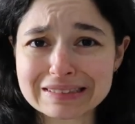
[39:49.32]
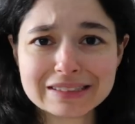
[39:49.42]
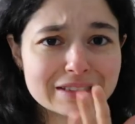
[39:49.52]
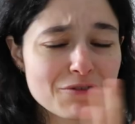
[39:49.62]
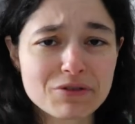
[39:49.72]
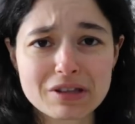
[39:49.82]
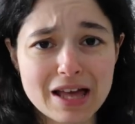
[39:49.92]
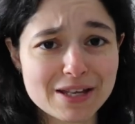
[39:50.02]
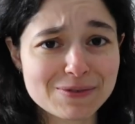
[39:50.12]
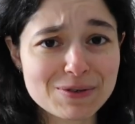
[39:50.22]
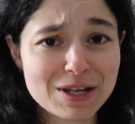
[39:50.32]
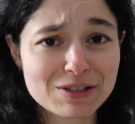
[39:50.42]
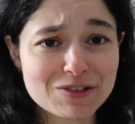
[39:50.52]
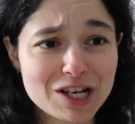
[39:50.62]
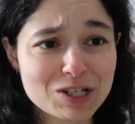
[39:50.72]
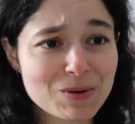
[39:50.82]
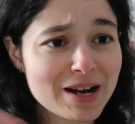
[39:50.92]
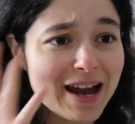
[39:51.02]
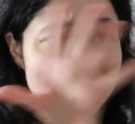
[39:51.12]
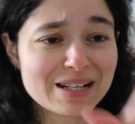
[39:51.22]
for the last few days of
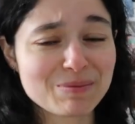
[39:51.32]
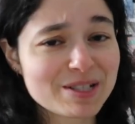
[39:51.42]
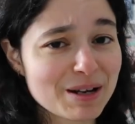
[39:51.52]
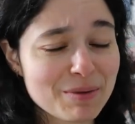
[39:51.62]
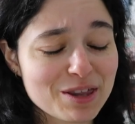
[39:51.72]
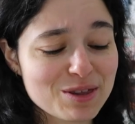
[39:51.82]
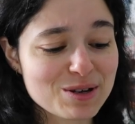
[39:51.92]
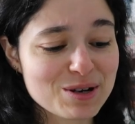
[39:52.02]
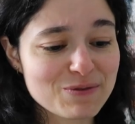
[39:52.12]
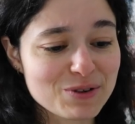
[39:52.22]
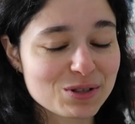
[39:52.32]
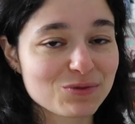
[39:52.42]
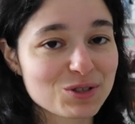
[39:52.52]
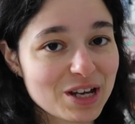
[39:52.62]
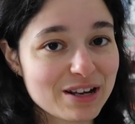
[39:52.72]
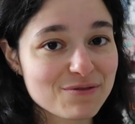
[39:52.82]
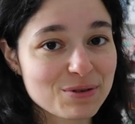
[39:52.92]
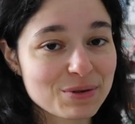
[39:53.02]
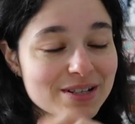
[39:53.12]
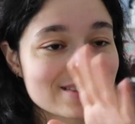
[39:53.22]
January. I need to be done by the 31st for Chain of
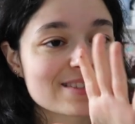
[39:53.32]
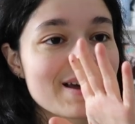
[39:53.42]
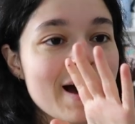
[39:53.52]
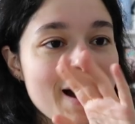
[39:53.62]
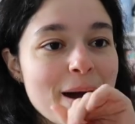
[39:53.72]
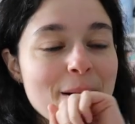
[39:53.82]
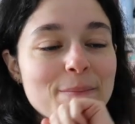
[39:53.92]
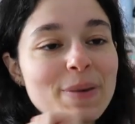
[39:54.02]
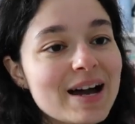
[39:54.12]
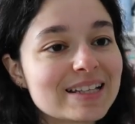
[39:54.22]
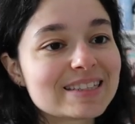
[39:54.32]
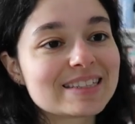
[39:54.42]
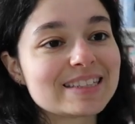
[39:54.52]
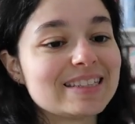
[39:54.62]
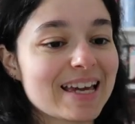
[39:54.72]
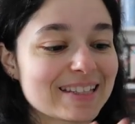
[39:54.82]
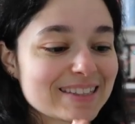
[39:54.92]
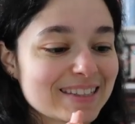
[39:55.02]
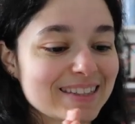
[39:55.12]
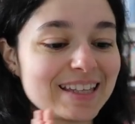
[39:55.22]
Thorns. But yes,
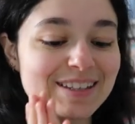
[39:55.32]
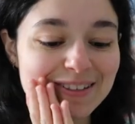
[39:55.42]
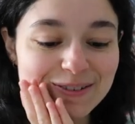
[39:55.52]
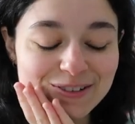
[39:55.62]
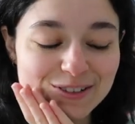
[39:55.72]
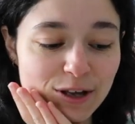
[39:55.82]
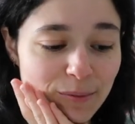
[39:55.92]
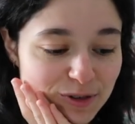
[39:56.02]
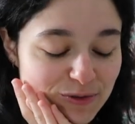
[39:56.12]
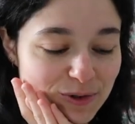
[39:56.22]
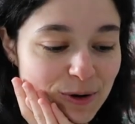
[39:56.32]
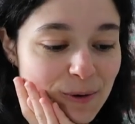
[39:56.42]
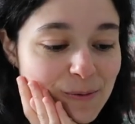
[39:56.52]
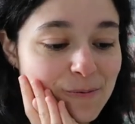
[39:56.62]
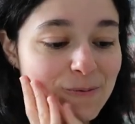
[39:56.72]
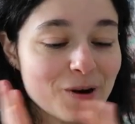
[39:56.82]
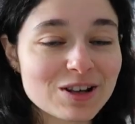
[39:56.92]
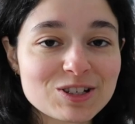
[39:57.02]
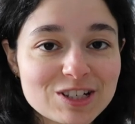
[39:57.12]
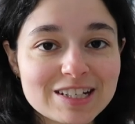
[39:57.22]
thank you so much for
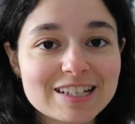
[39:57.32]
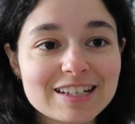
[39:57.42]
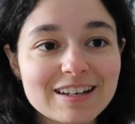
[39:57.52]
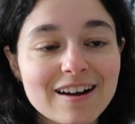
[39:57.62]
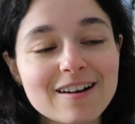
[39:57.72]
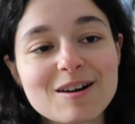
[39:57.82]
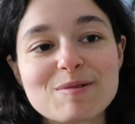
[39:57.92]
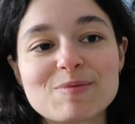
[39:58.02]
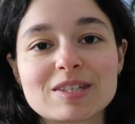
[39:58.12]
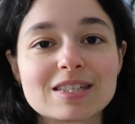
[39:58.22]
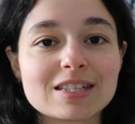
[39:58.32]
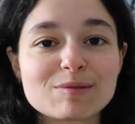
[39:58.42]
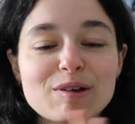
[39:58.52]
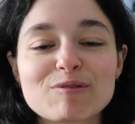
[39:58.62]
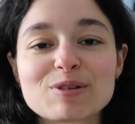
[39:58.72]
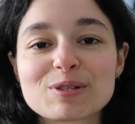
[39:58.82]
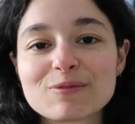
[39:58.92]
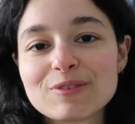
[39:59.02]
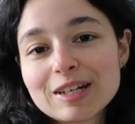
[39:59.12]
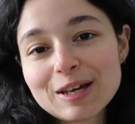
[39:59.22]
watching. This is my
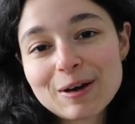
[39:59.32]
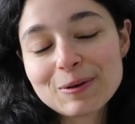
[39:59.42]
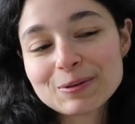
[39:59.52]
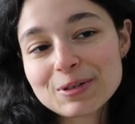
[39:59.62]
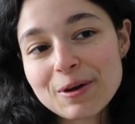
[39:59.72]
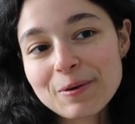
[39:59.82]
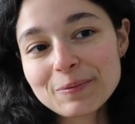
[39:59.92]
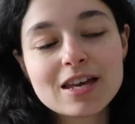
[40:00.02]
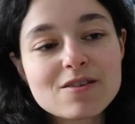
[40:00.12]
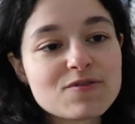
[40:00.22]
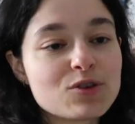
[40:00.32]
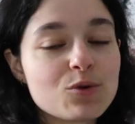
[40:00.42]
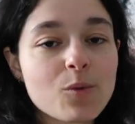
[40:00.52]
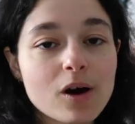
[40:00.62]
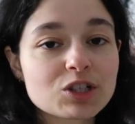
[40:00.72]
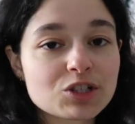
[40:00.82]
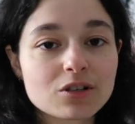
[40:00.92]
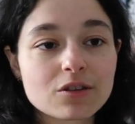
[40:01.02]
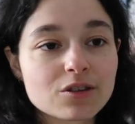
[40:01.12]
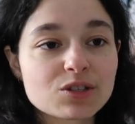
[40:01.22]
first video, so if you
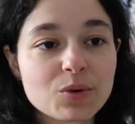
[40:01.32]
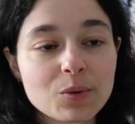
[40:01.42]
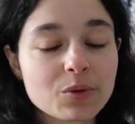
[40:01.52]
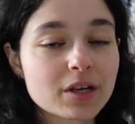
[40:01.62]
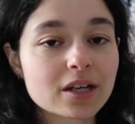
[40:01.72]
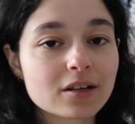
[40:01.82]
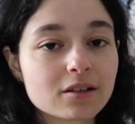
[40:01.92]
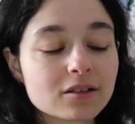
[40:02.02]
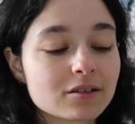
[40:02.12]
watched this whole thing,